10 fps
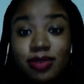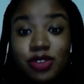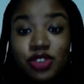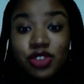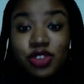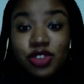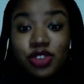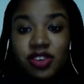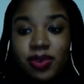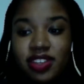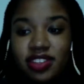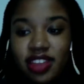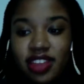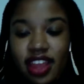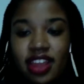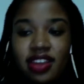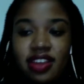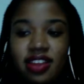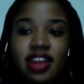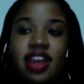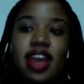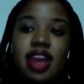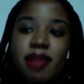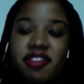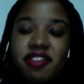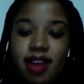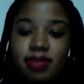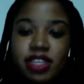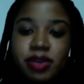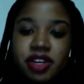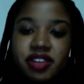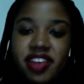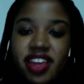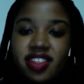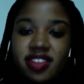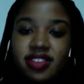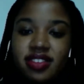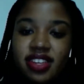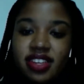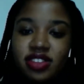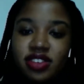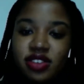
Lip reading: New Jersey, USA. And my family, we're of Haitian descent.